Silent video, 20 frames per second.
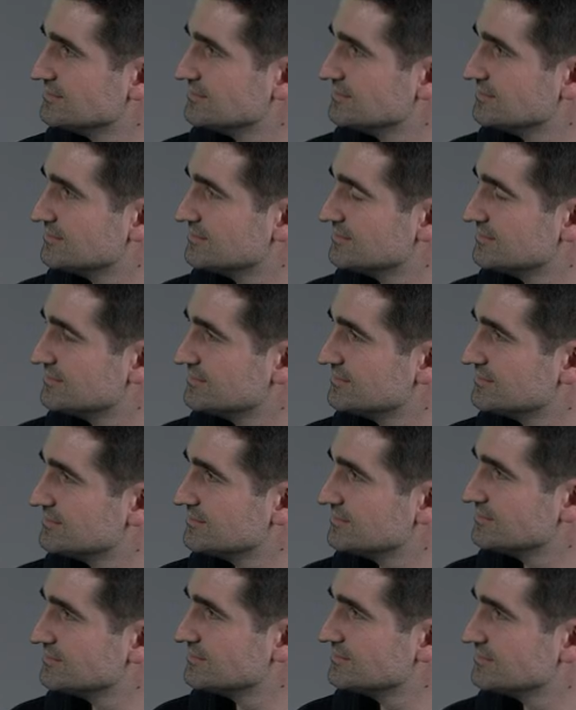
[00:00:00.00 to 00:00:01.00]

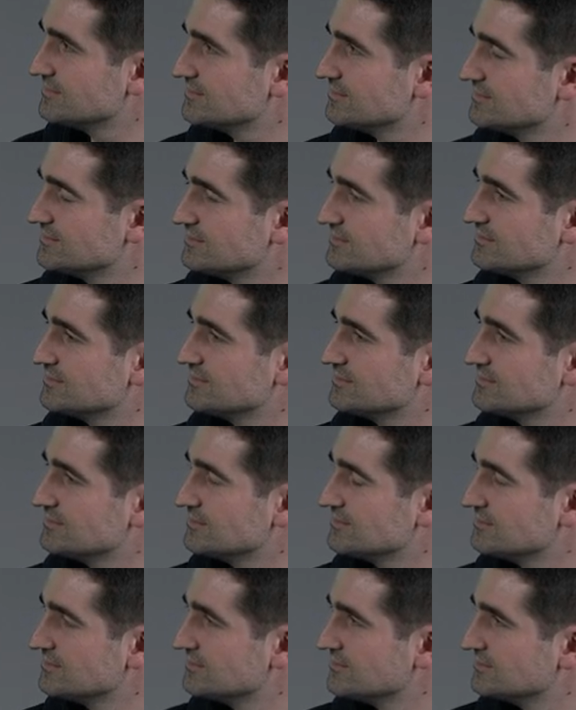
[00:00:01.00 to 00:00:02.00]

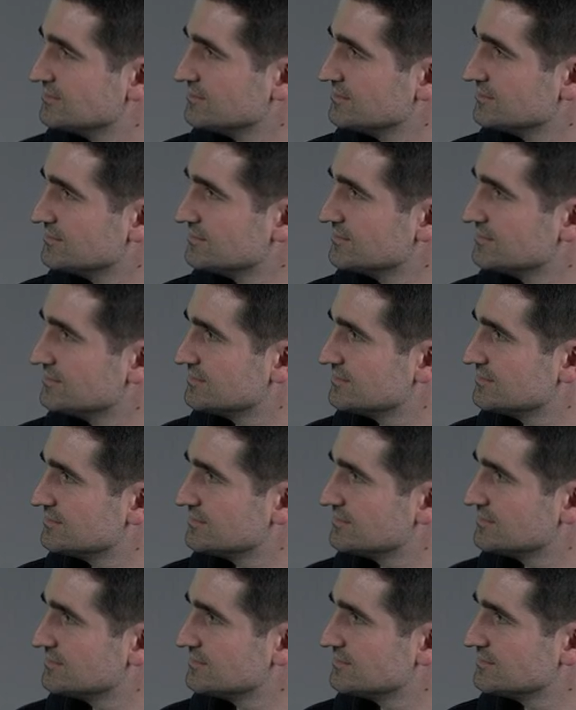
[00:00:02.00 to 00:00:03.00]

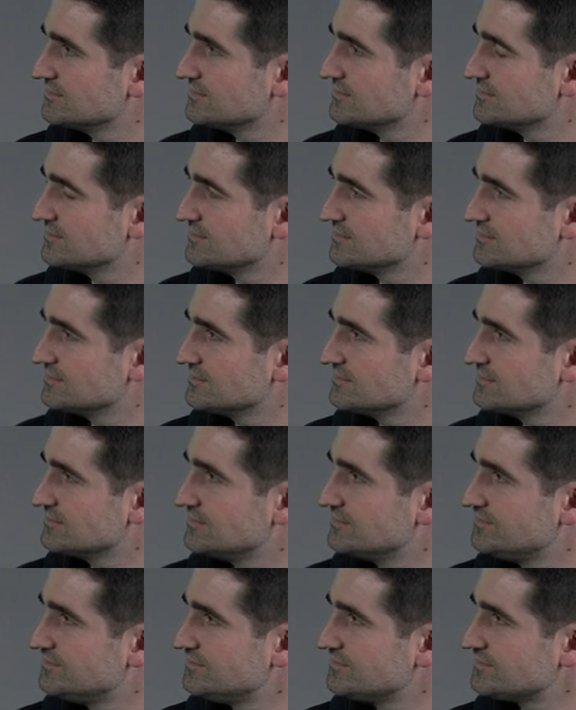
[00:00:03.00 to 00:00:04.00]

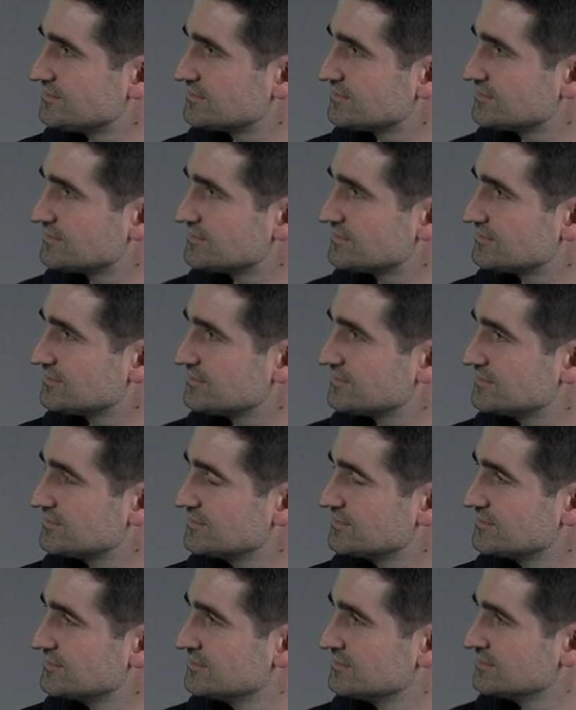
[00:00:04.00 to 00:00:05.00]

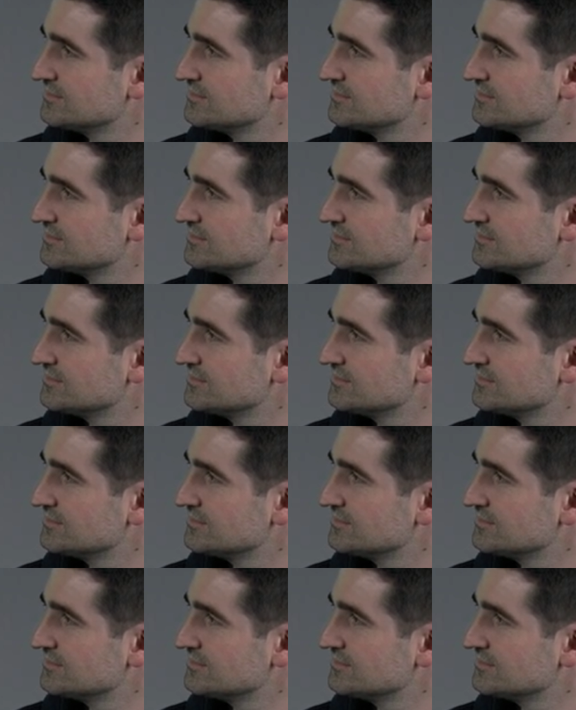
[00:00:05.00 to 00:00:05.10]
[no speech]